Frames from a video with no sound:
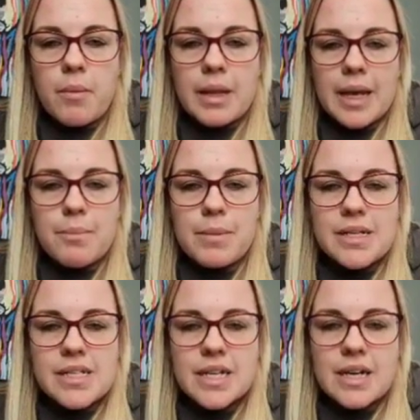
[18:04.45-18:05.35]
like
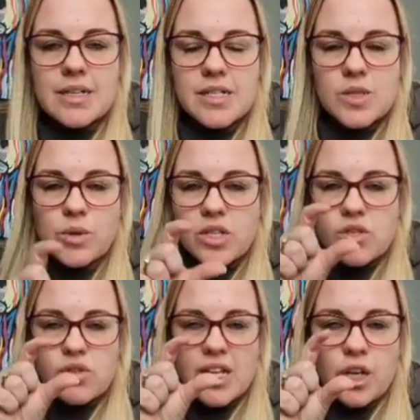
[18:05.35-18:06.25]
minty kind of sweets,
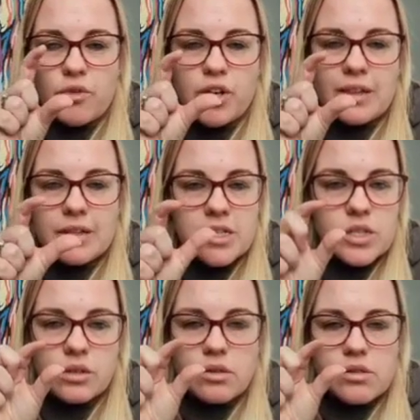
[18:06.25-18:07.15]
just like green
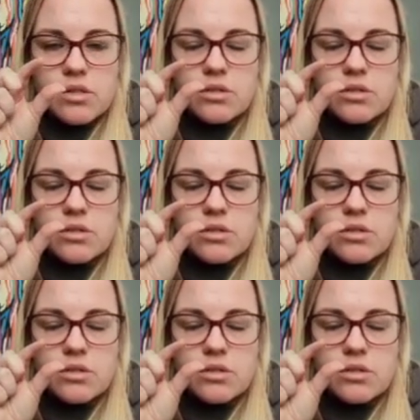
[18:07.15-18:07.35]
lindors